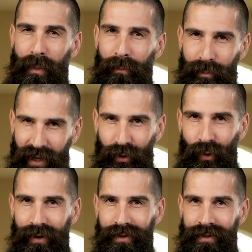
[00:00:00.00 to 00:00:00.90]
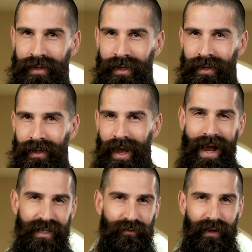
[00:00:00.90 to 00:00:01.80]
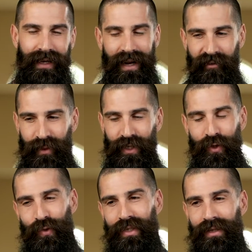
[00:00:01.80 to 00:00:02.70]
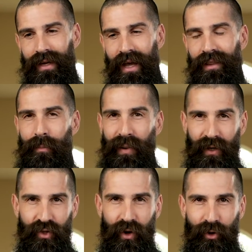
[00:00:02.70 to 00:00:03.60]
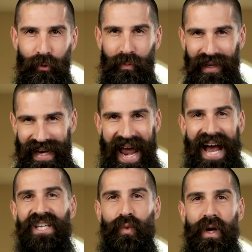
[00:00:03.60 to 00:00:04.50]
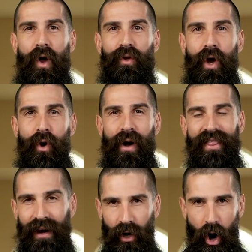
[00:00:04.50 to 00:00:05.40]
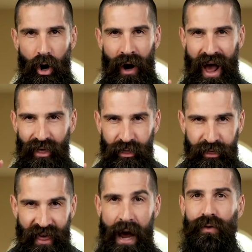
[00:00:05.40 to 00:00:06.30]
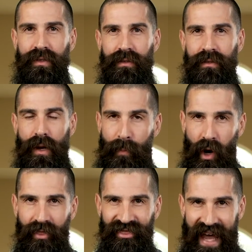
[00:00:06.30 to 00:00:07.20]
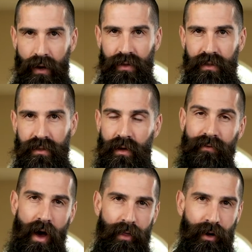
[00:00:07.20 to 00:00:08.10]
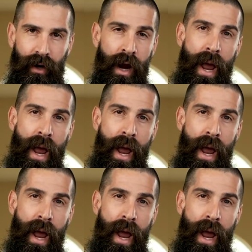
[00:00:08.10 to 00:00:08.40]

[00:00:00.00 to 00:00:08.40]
beard oils. As of late, I've been using the Beard Struggle, but as we all know, there are thousands upon thousands of other